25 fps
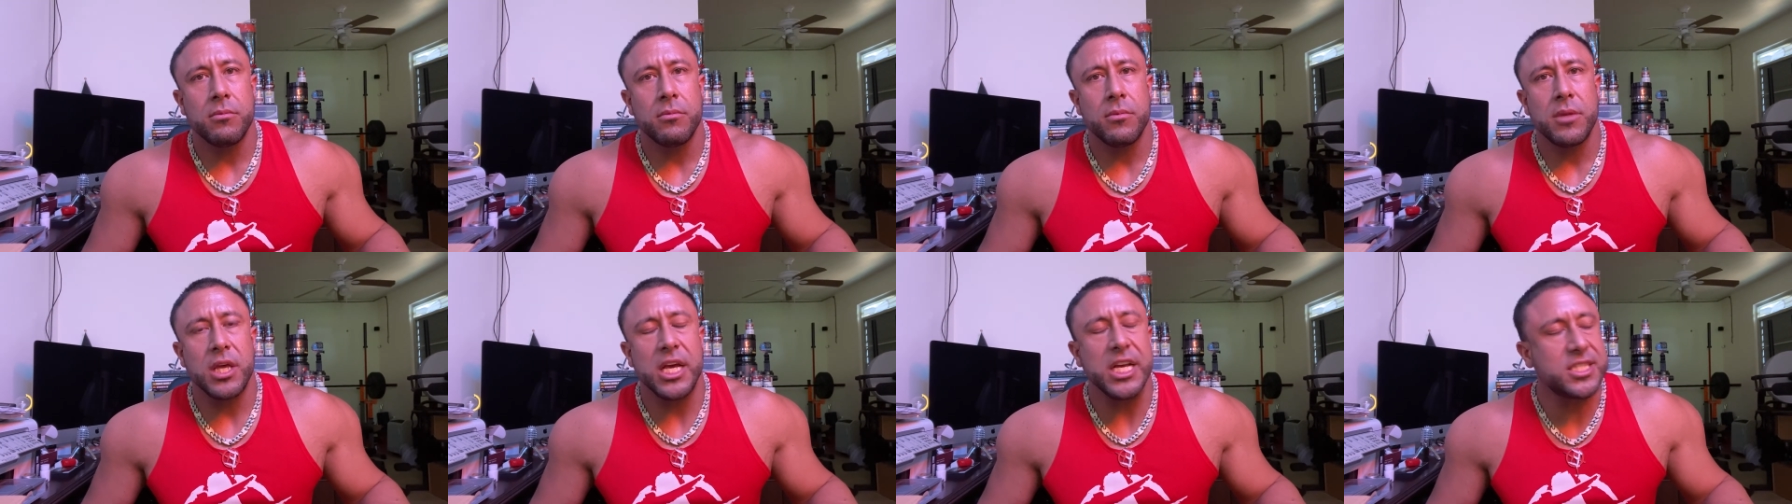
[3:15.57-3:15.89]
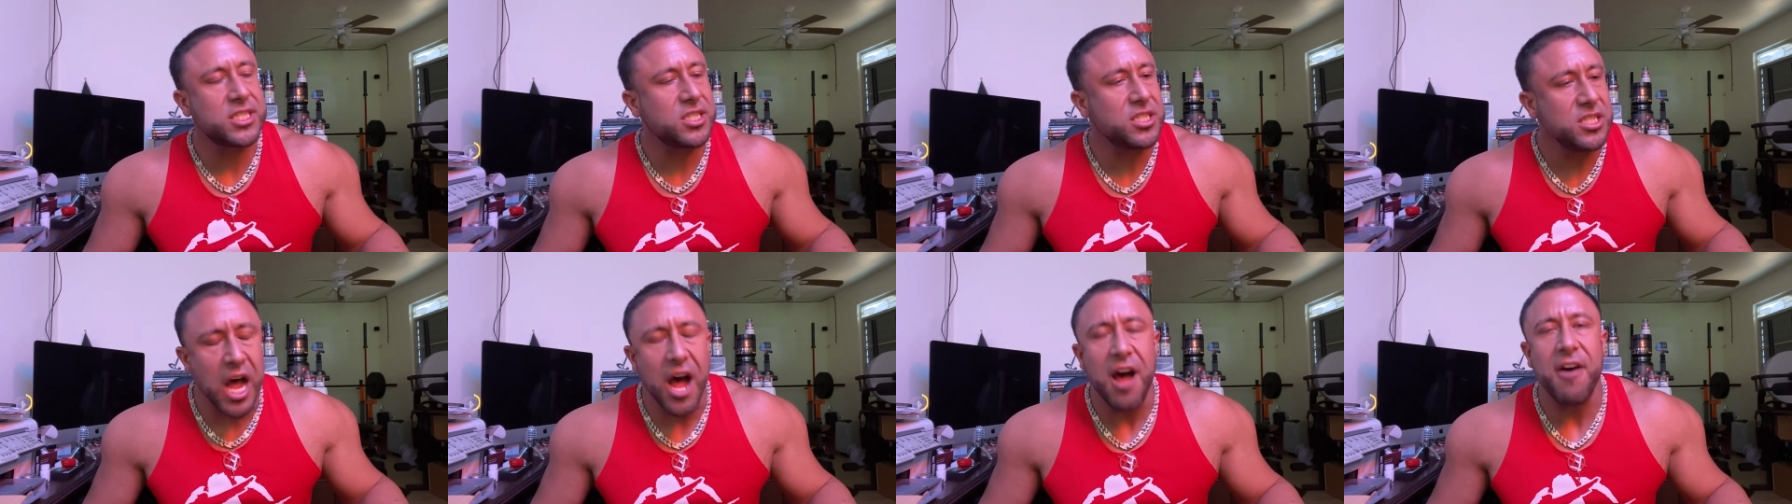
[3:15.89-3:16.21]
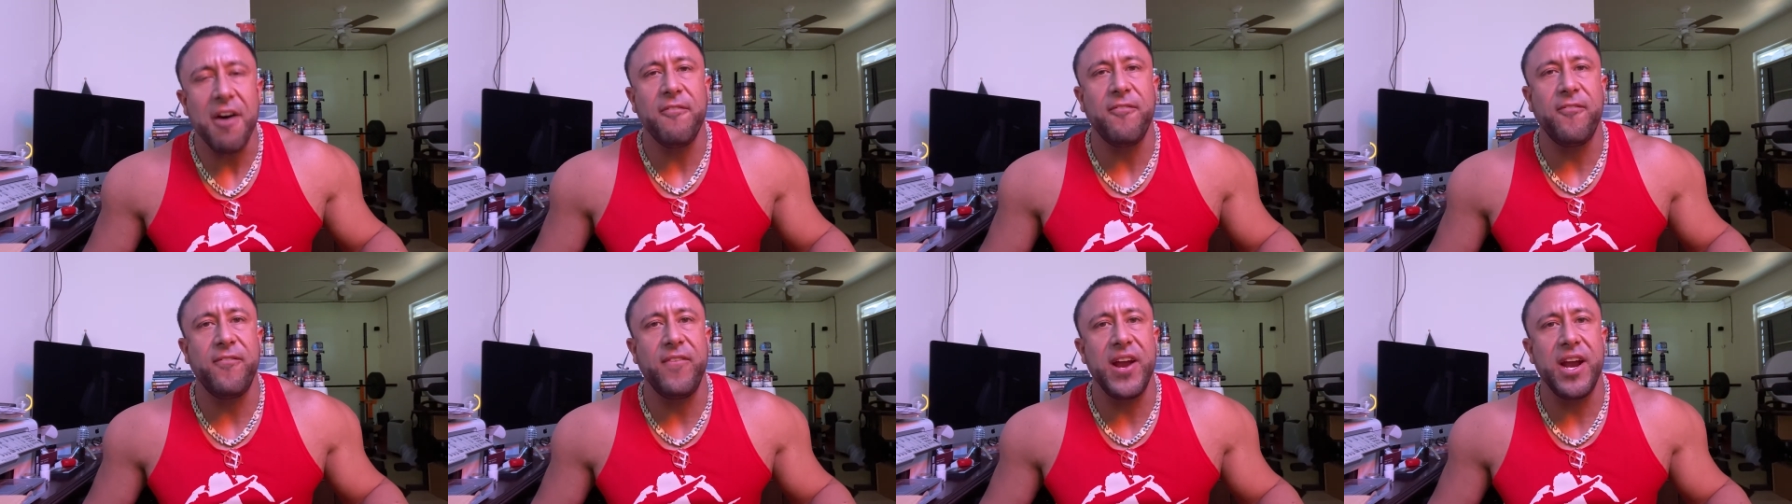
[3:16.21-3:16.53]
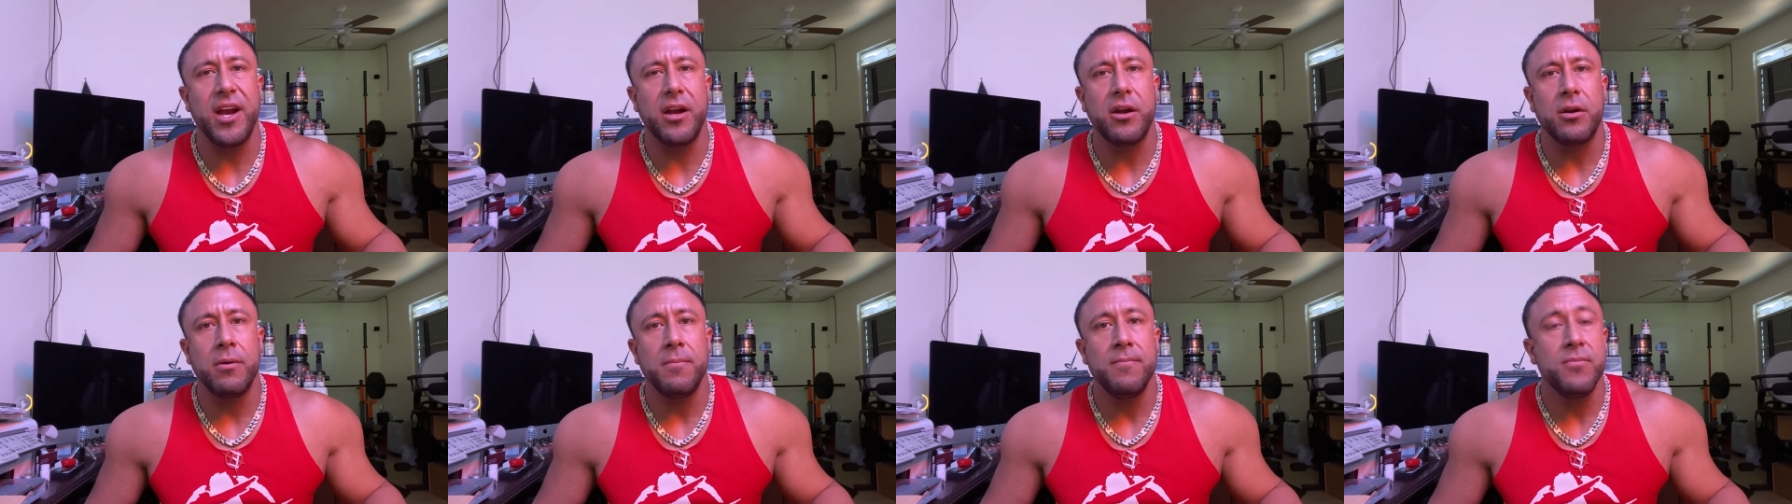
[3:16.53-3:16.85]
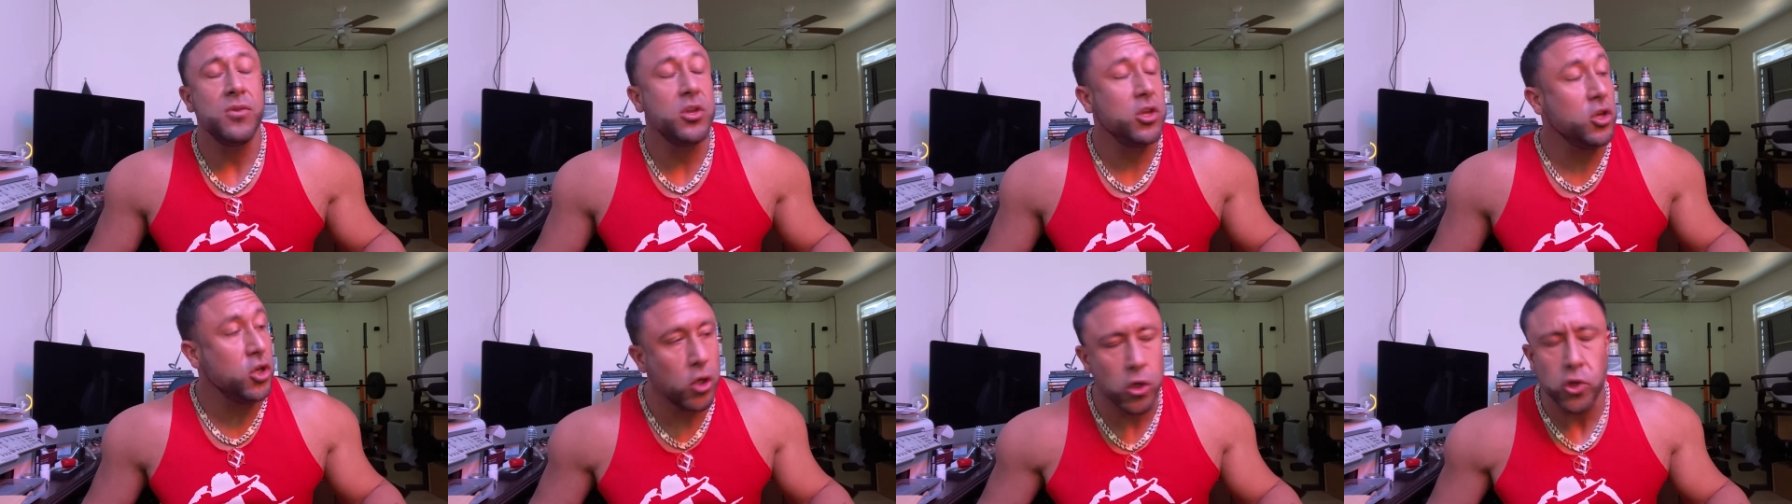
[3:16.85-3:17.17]
It's not fair.
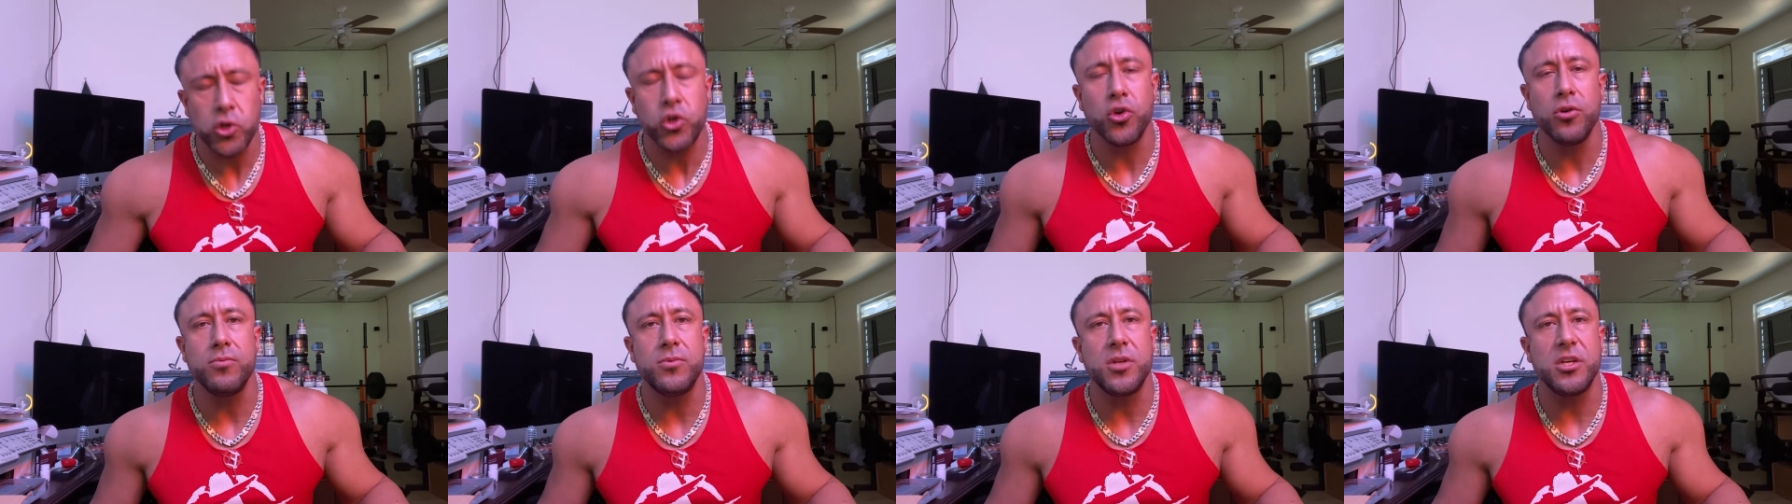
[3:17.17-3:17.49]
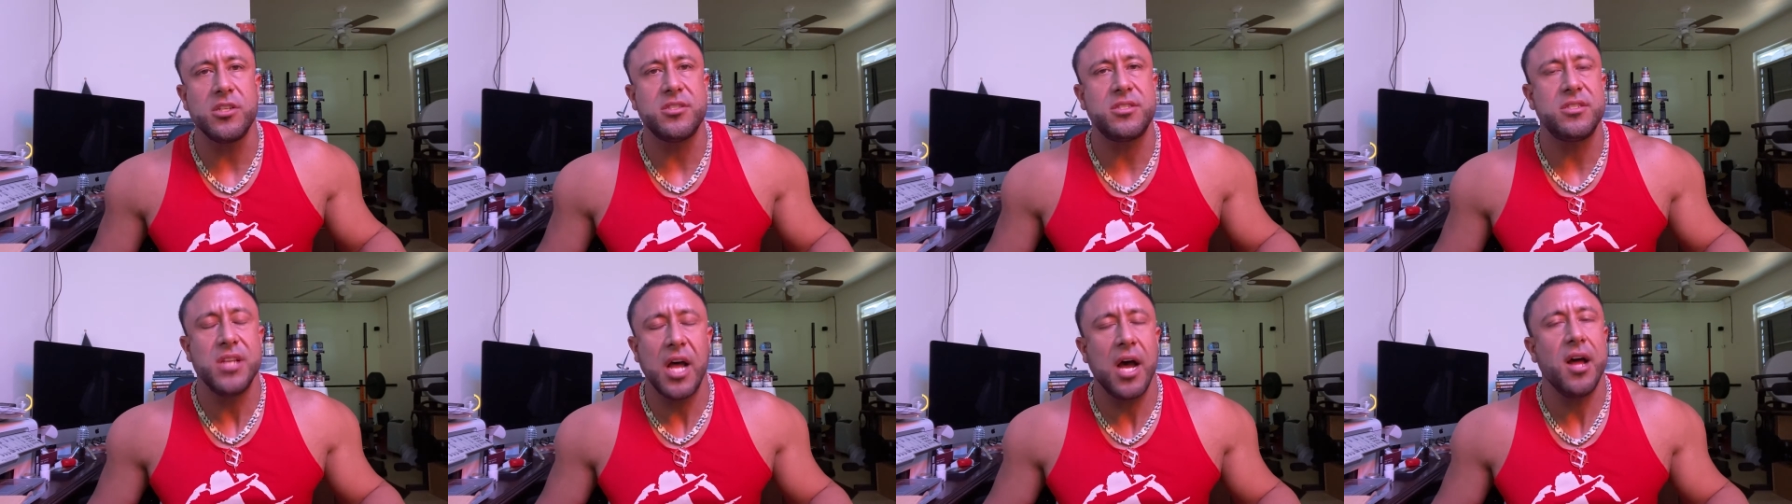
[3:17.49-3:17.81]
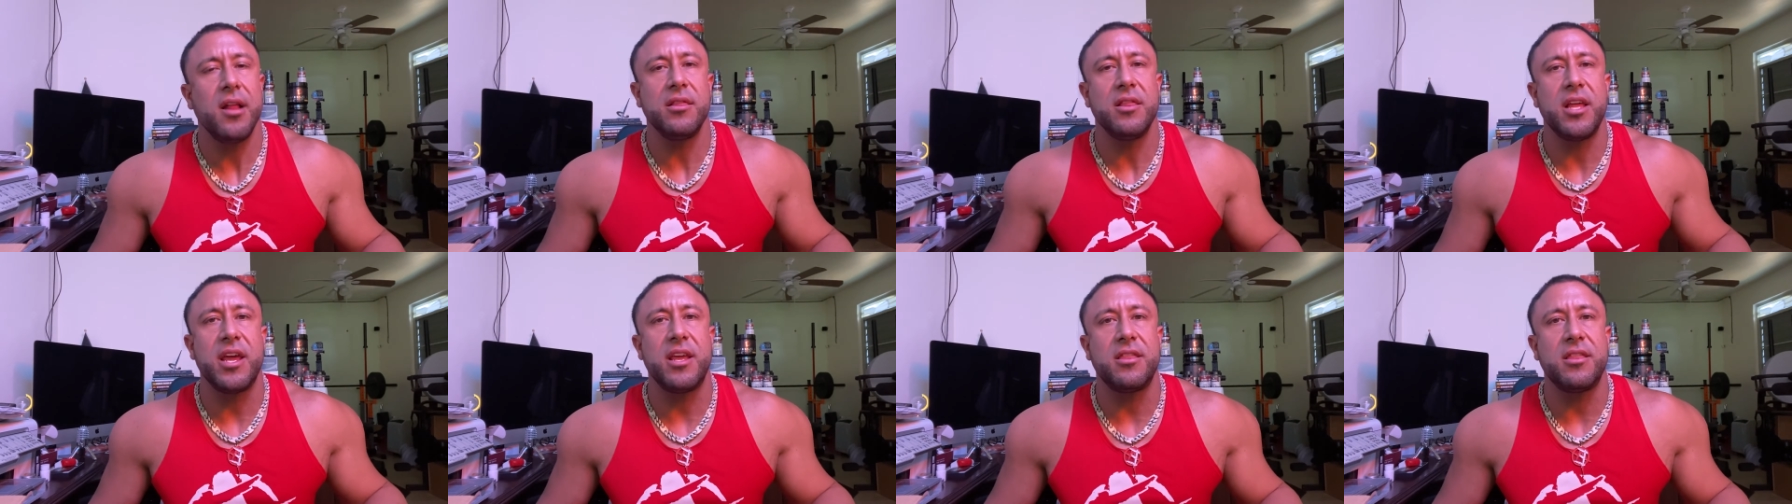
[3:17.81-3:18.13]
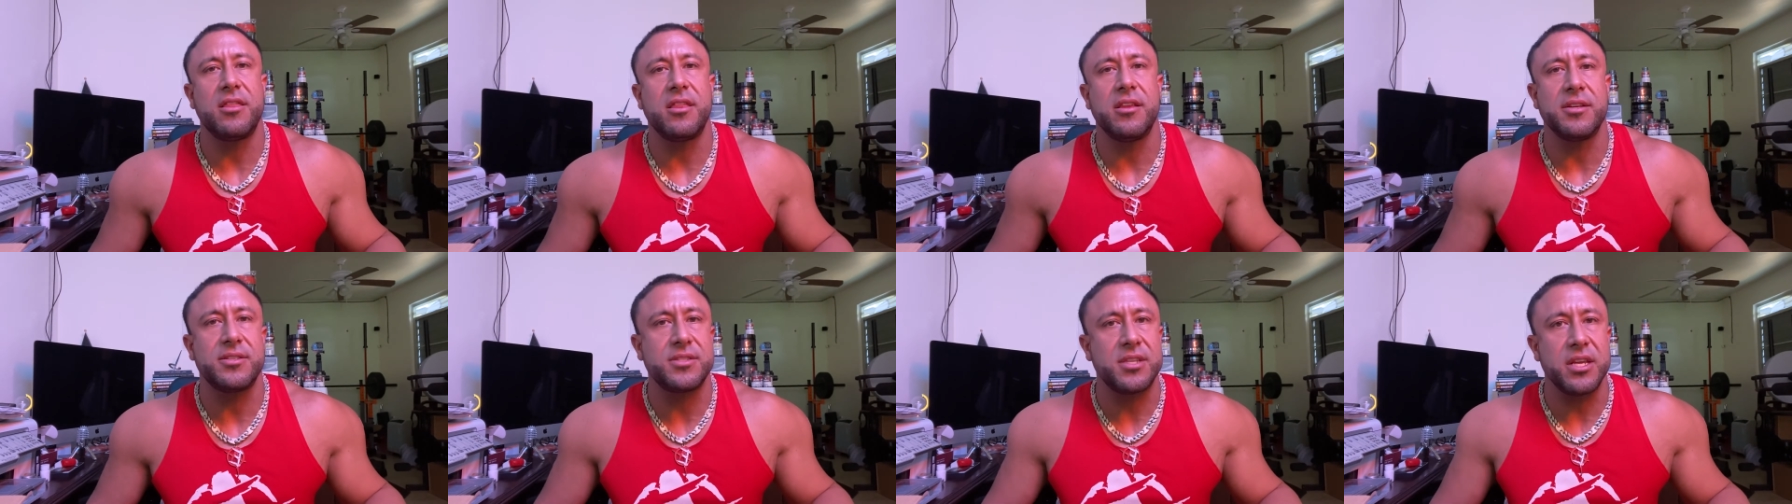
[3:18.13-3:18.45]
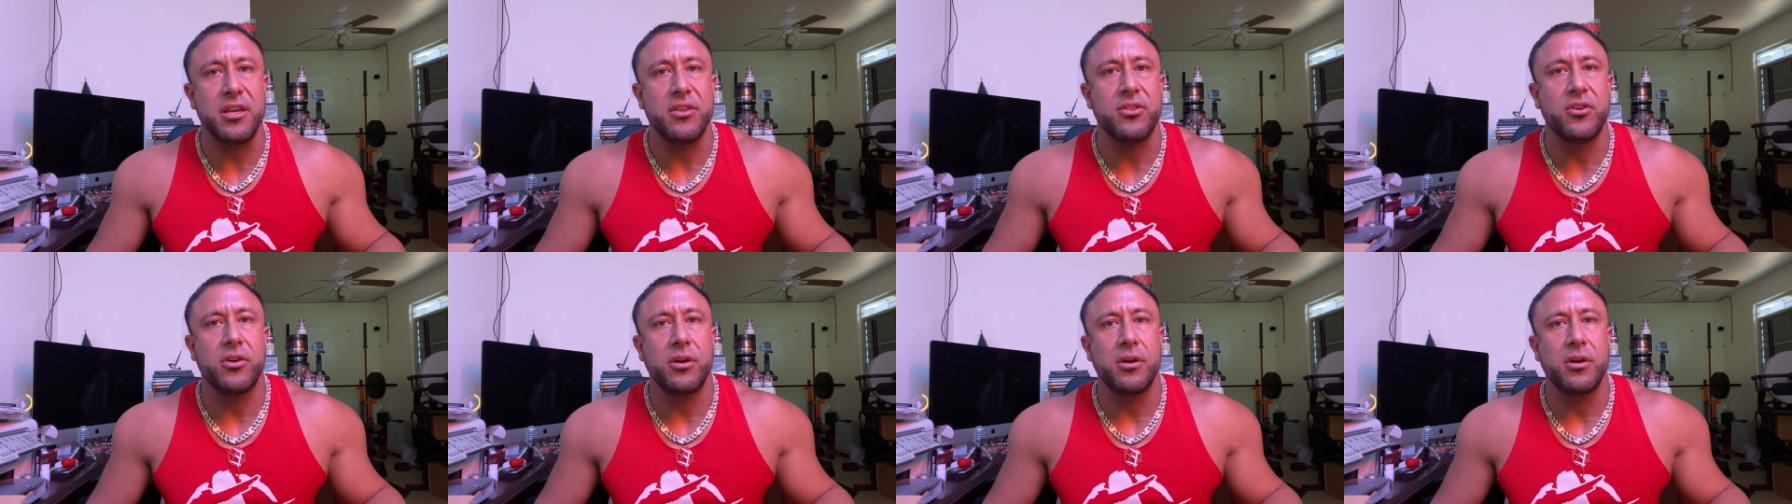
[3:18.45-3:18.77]
YouTube does not like this
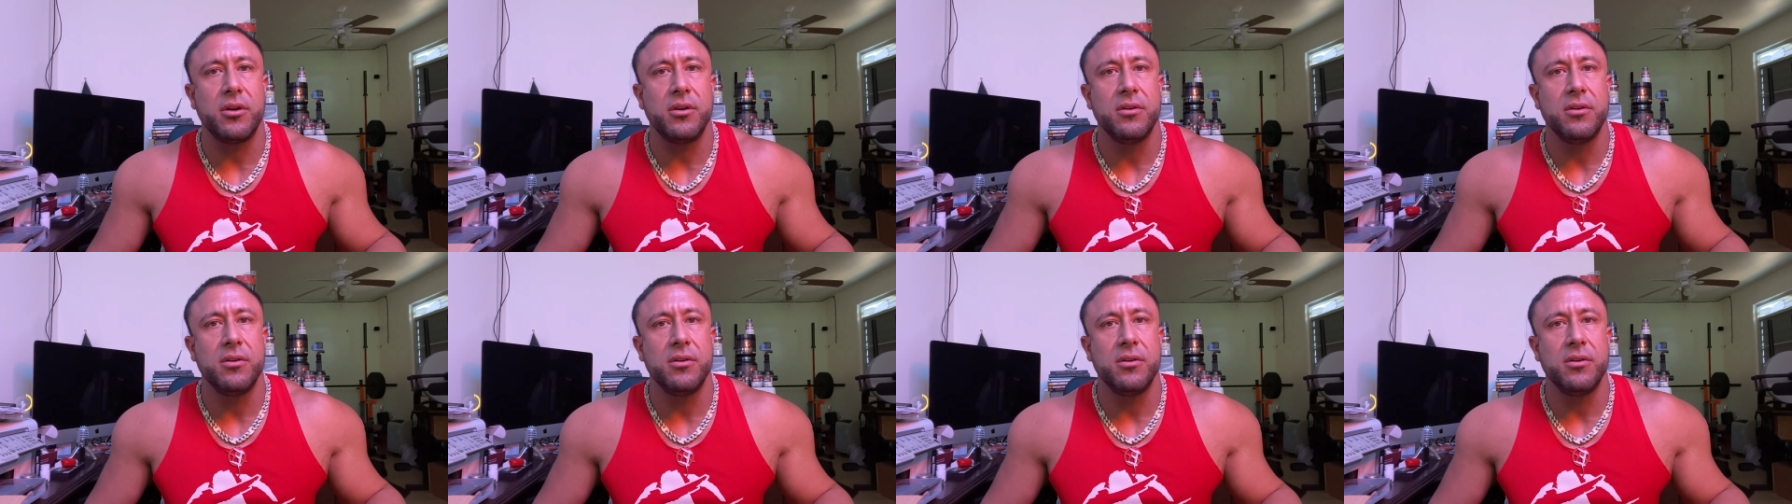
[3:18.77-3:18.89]
either.